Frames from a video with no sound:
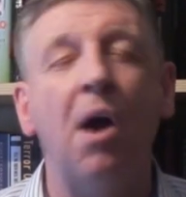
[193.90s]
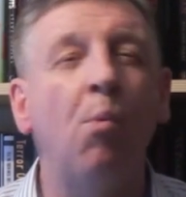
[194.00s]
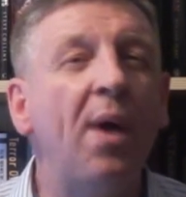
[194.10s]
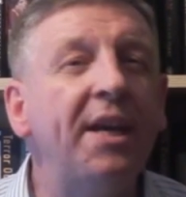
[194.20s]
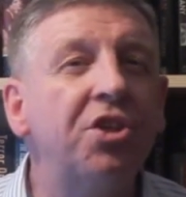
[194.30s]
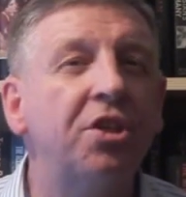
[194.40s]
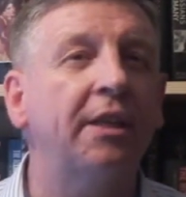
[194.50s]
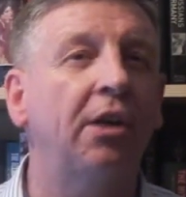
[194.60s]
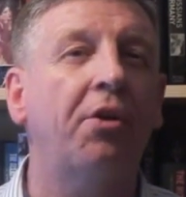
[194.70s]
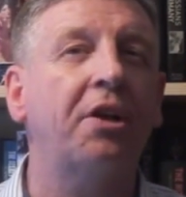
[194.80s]
I
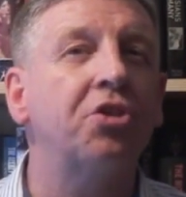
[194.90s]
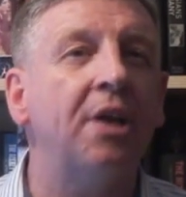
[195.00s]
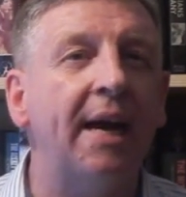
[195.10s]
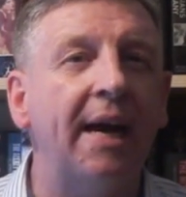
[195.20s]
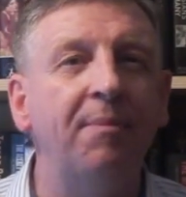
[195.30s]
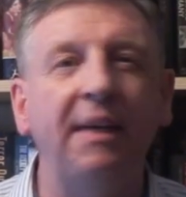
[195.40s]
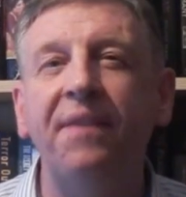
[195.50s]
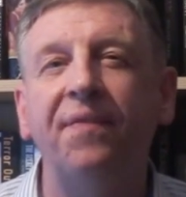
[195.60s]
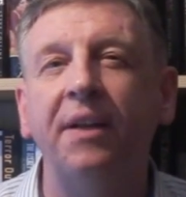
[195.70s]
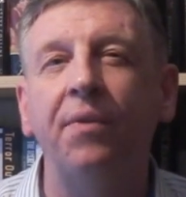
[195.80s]
wasted a lot of time
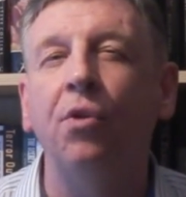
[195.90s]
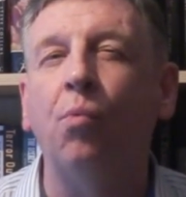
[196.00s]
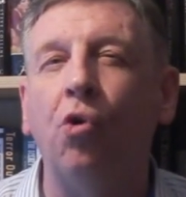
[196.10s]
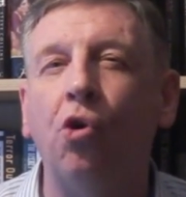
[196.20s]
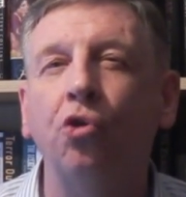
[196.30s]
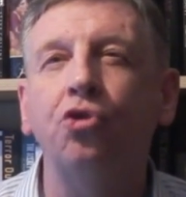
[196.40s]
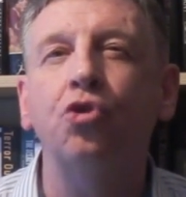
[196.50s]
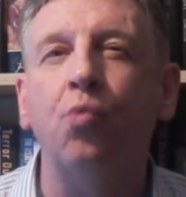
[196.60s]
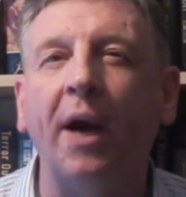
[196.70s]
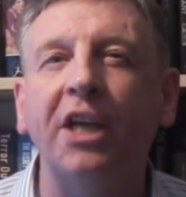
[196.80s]
leafleting the ward
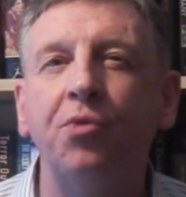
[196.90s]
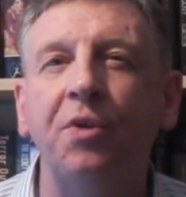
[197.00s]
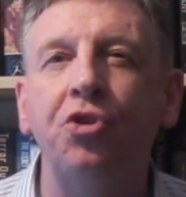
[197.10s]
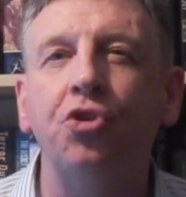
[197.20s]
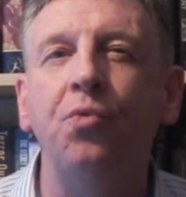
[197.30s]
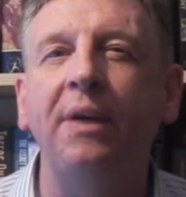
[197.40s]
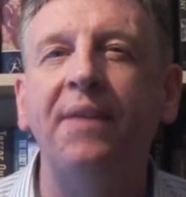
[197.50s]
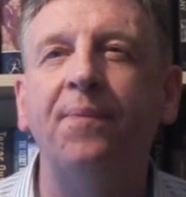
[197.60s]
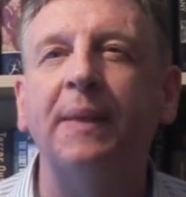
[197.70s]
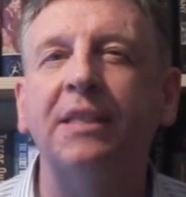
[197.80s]
twice with two
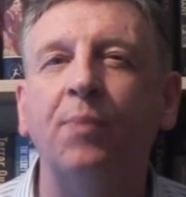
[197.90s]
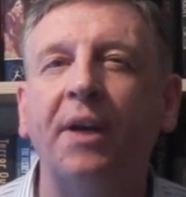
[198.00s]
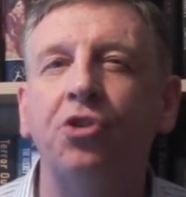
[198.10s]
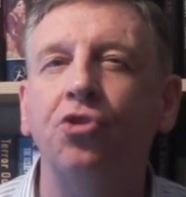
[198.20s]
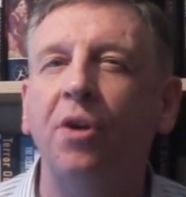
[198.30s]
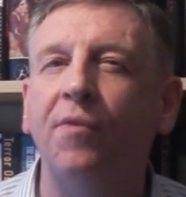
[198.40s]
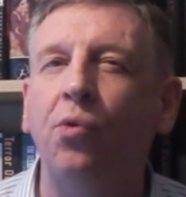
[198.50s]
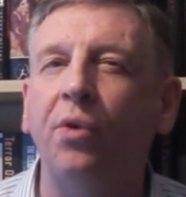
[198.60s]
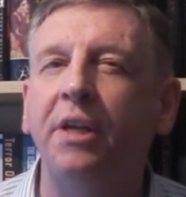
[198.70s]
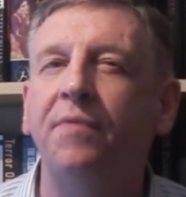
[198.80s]
leaflets when I should have
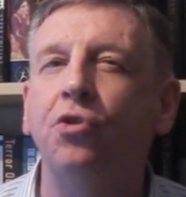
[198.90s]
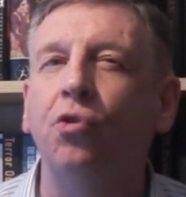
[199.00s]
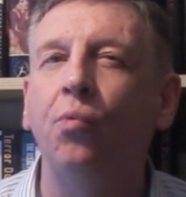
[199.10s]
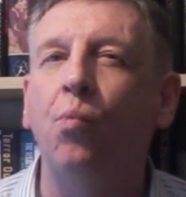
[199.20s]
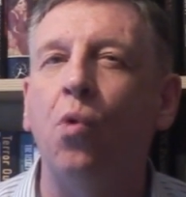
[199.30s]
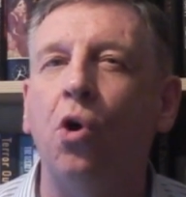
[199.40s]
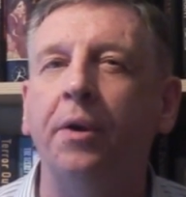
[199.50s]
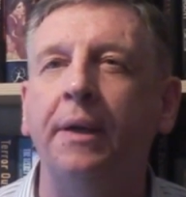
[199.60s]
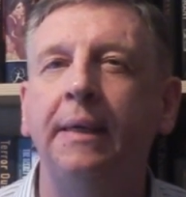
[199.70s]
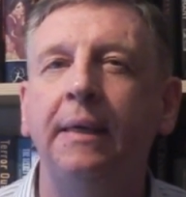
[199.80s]
only have done
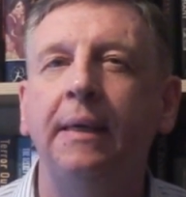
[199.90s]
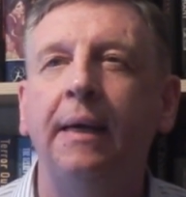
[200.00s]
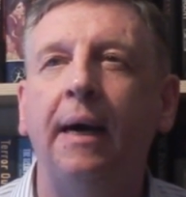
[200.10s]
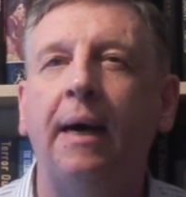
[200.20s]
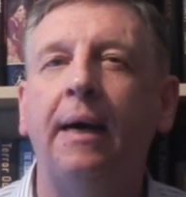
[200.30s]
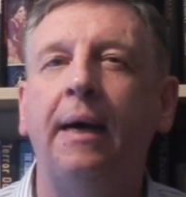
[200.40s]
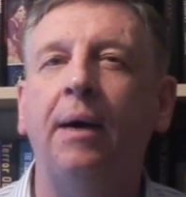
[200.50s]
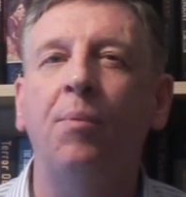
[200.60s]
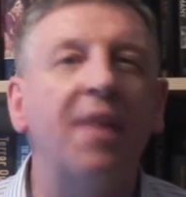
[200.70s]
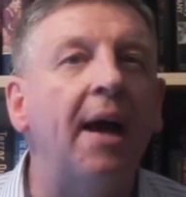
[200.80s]
one
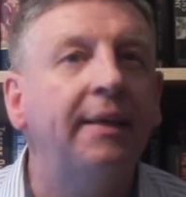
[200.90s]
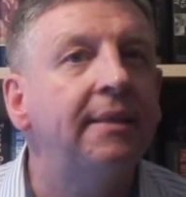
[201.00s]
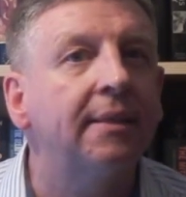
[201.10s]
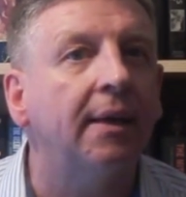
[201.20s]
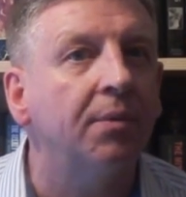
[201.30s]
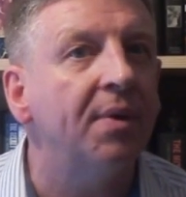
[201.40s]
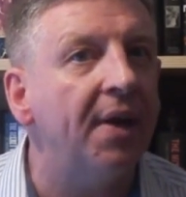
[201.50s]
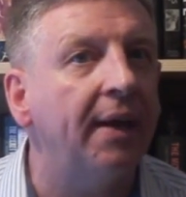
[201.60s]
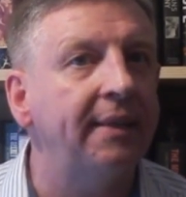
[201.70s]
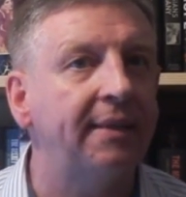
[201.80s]
with
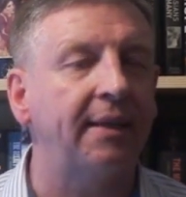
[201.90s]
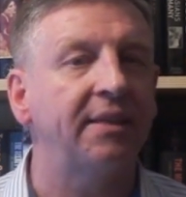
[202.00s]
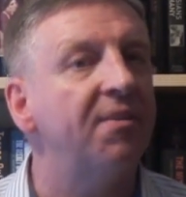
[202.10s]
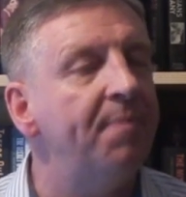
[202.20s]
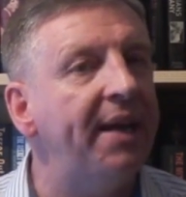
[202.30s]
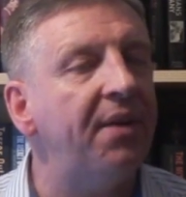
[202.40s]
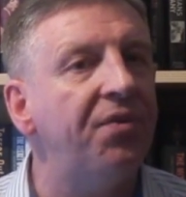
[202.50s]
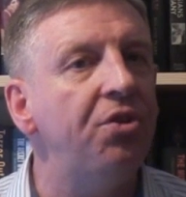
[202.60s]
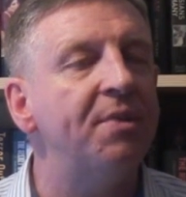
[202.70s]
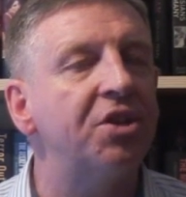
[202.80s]
hindsight. I've made a
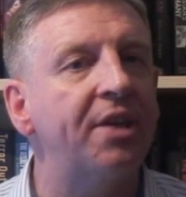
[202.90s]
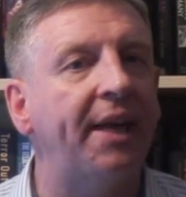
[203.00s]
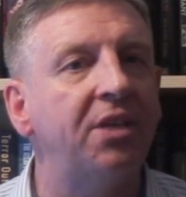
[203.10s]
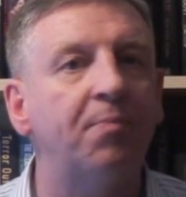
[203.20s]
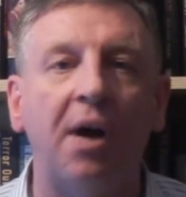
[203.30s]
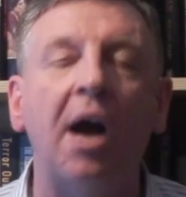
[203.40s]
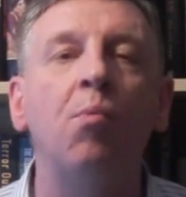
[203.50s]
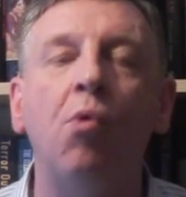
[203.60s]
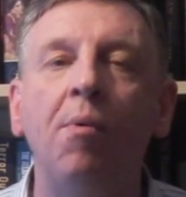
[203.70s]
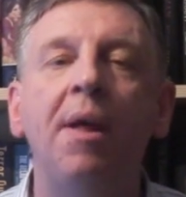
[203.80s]
few mistakes, but I
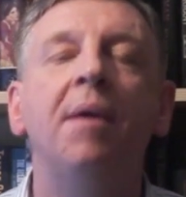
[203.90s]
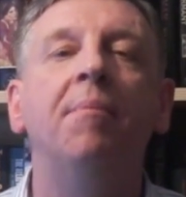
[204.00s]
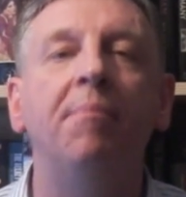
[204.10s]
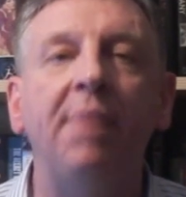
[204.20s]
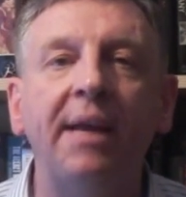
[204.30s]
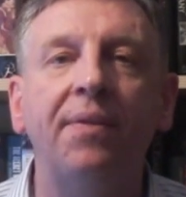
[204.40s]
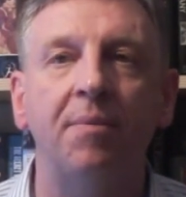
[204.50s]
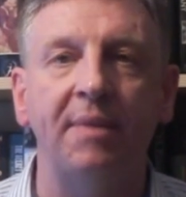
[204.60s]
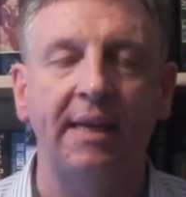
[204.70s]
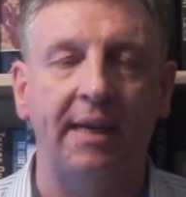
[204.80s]
won't make
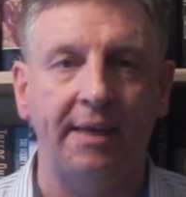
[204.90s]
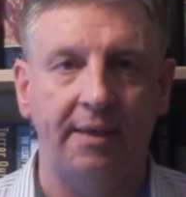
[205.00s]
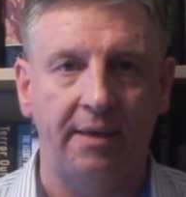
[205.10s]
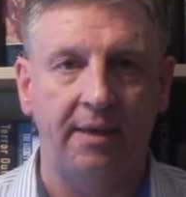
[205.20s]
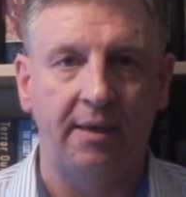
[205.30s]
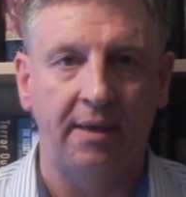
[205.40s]
them again.